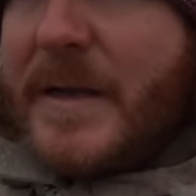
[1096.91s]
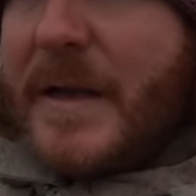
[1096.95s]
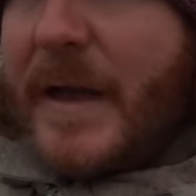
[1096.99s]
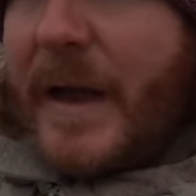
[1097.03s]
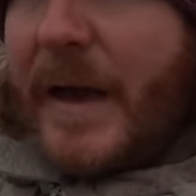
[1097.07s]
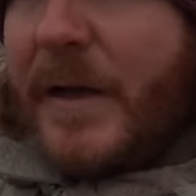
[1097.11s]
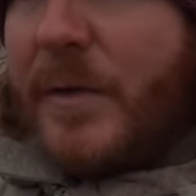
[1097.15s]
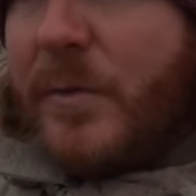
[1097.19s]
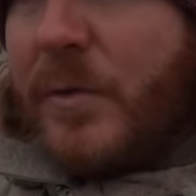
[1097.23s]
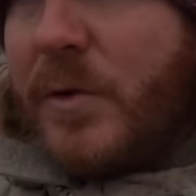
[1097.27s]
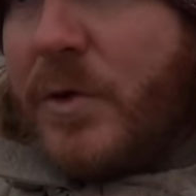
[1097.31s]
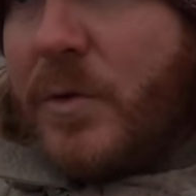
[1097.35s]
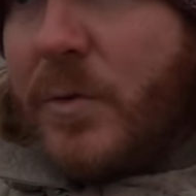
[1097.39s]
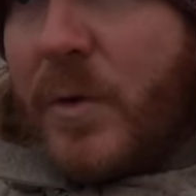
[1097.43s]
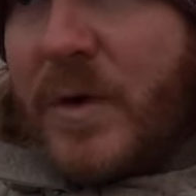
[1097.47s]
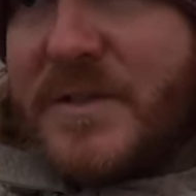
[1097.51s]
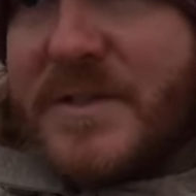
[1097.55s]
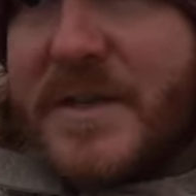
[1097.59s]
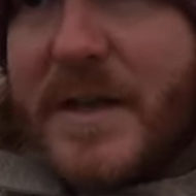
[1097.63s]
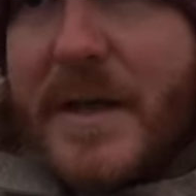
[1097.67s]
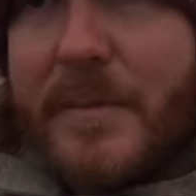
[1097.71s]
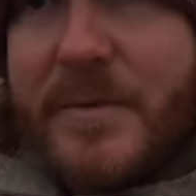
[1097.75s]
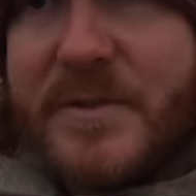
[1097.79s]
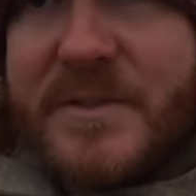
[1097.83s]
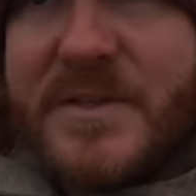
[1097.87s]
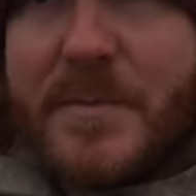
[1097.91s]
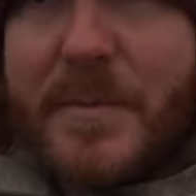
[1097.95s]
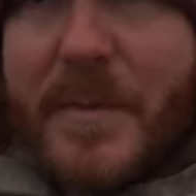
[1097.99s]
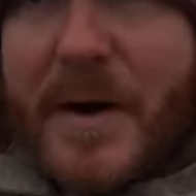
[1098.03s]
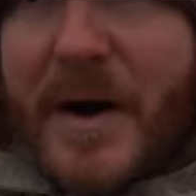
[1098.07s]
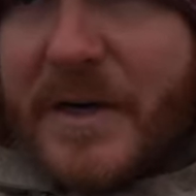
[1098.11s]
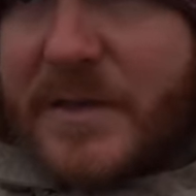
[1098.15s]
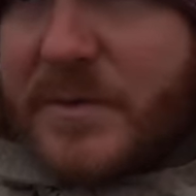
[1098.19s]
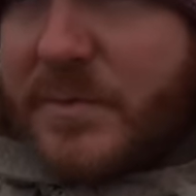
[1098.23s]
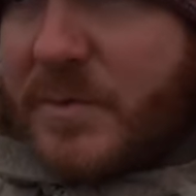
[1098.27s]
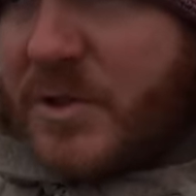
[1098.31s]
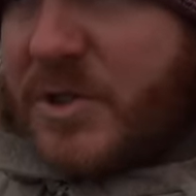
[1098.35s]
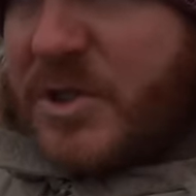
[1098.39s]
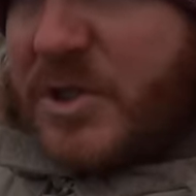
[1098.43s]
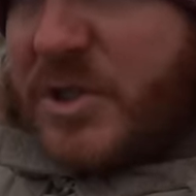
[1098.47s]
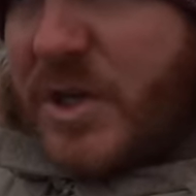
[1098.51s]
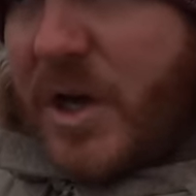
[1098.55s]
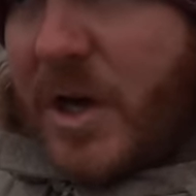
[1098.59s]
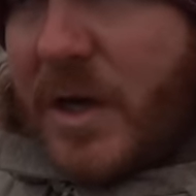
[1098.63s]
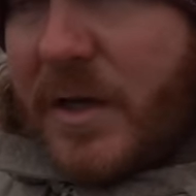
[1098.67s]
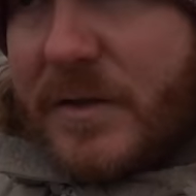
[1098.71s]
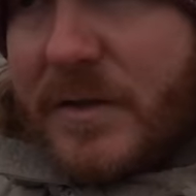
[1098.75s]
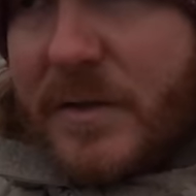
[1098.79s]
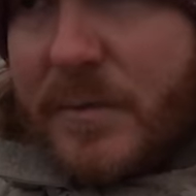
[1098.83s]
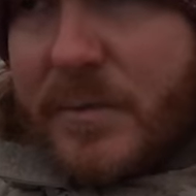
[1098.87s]
Anyone who wasn't able to march was
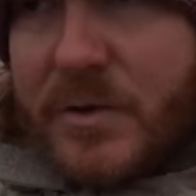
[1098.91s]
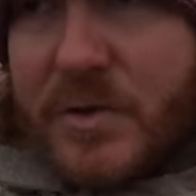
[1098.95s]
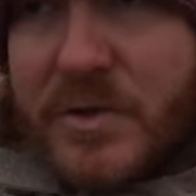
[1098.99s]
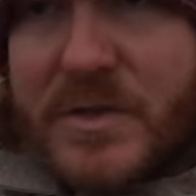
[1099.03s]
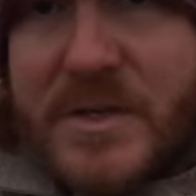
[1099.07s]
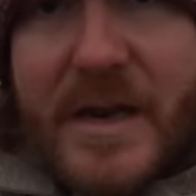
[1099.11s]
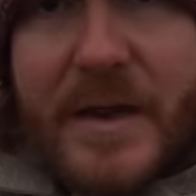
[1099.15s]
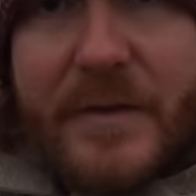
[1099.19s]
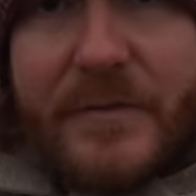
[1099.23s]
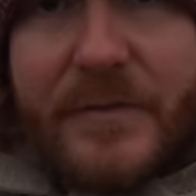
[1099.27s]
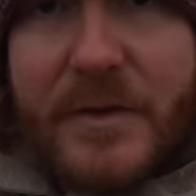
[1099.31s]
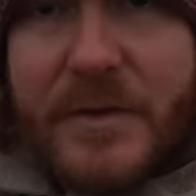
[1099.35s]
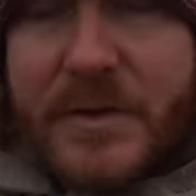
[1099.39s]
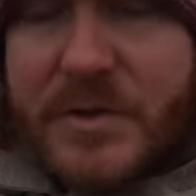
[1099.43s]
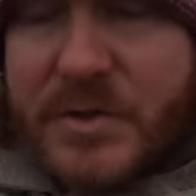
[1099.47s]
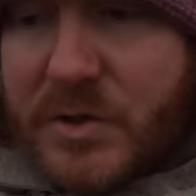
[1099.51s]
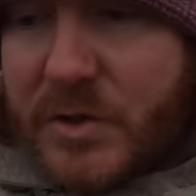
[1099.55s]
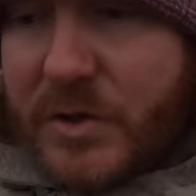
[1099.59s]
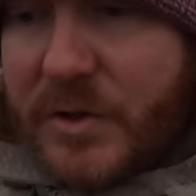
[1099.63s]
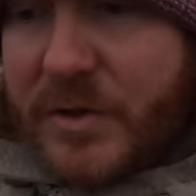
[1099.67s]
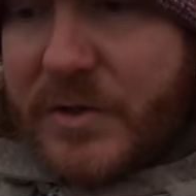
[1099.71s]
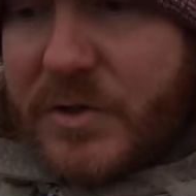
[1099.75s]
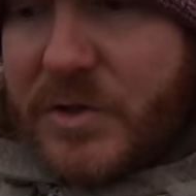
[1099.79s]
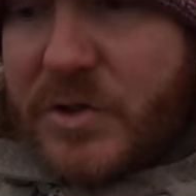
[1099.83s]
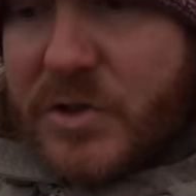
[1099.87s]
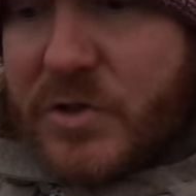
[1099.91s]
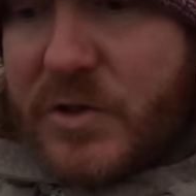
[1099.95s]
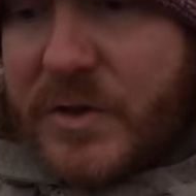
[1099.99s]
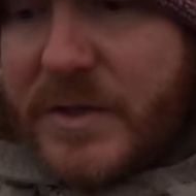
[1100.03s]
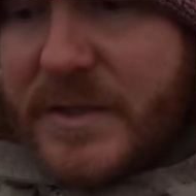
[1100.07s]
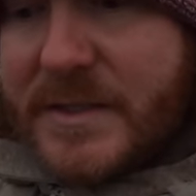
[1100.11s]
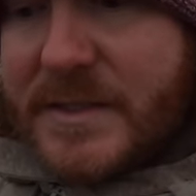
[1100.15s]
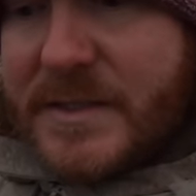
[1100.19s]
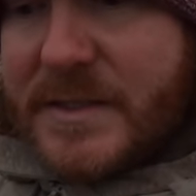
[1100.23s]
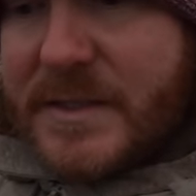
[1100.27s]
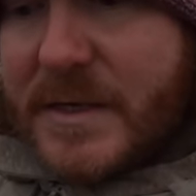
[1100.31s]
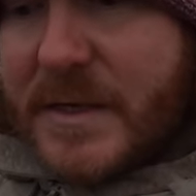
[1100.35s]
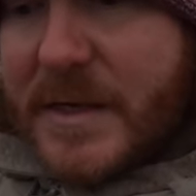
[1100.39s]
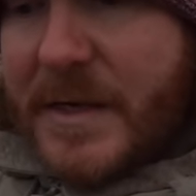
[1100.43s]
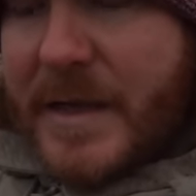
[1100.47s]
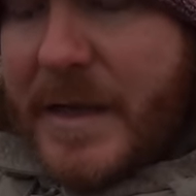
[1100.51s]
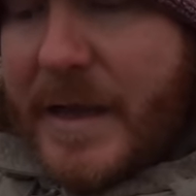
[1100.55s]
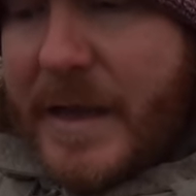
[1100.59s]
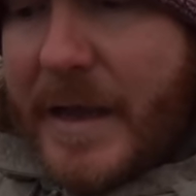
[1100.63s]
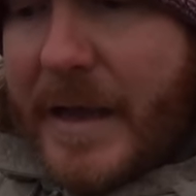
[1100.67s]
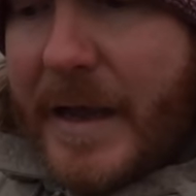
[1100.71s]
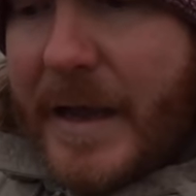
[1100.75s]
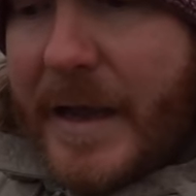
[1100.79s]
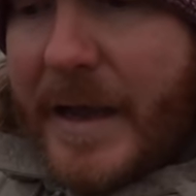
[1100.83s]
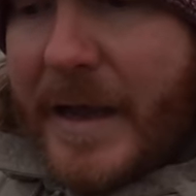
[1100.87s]
shot. They were just left on the side of the streets.
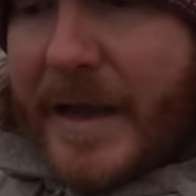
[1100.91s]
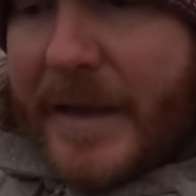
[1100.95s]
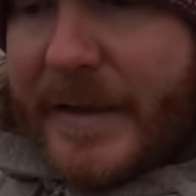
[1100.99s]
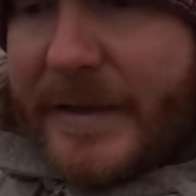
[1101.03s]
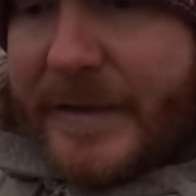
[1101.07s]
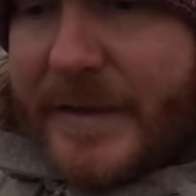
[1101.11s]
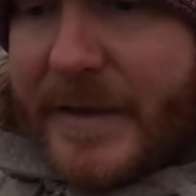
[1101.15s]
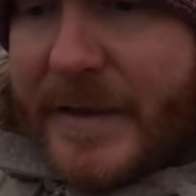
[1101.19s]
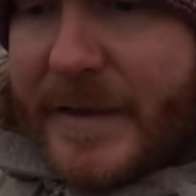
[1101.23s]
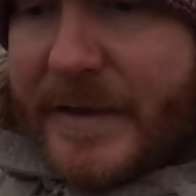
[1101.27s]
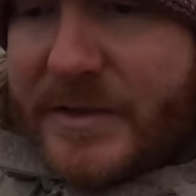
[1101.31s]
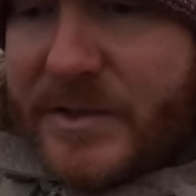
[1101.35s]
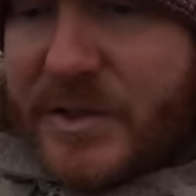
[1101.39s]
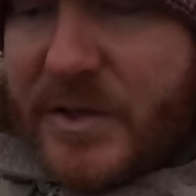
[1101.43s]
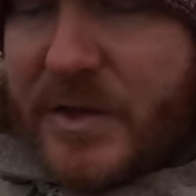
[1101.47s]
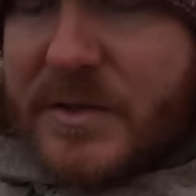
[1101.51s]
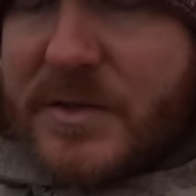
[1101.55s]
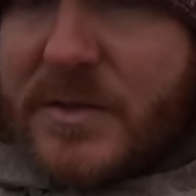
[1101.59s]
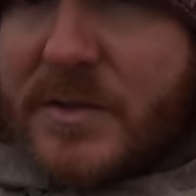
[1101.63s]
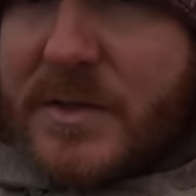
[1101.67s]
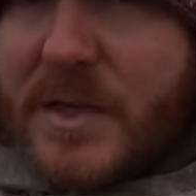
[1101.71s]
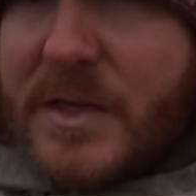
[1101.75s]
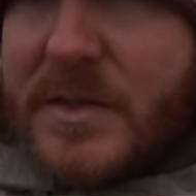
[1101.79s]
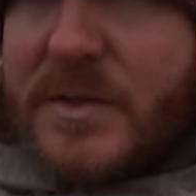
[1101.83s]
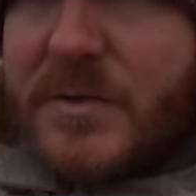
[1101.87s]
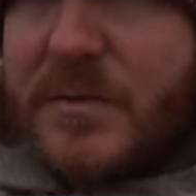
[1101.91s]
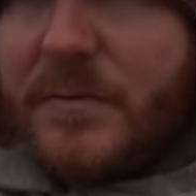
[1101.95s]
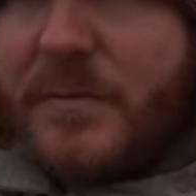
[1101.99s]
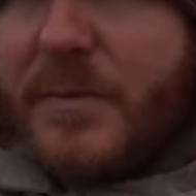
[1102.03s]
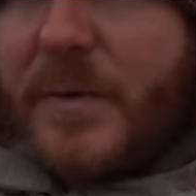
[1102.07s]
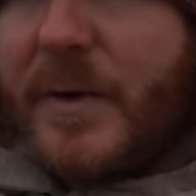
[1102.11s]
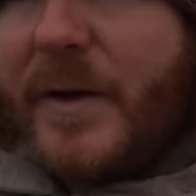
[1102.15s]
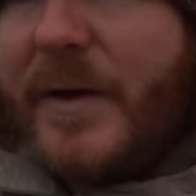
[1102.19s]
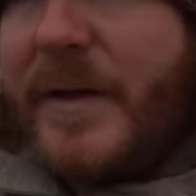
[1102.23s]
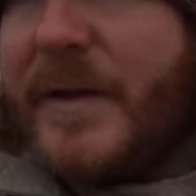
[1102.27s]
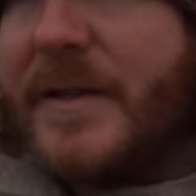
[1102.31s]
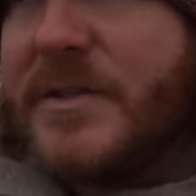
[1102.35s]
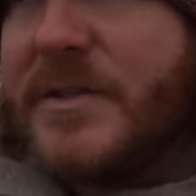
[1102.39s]
And uh, she also said something pretty